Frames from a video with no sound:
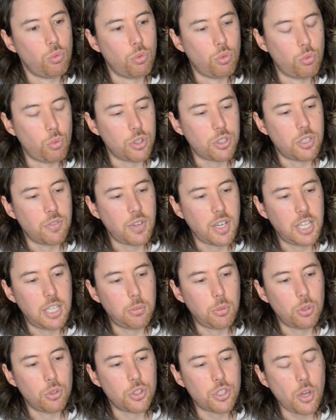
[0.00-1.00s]
what's
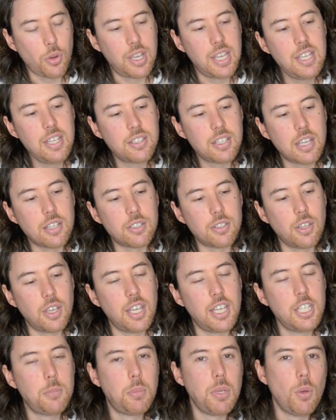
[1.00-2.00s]
available. So he says that
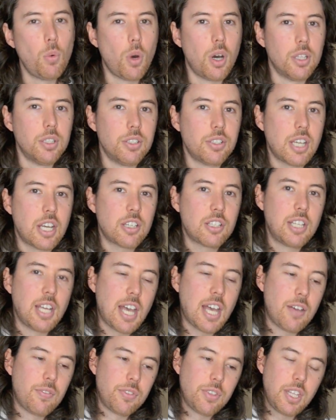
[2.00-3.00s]
his B1s actually
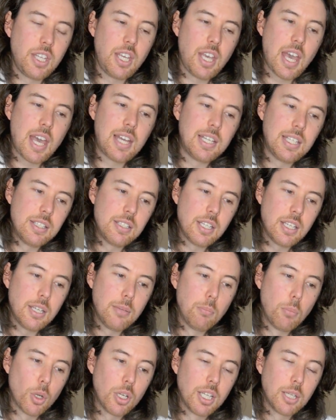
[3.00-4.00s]
have the
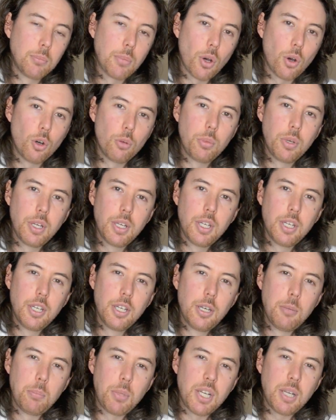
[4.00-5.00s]
LED modeling bulb,
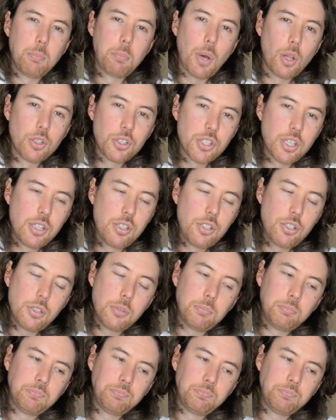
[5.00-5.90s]
but it pulses.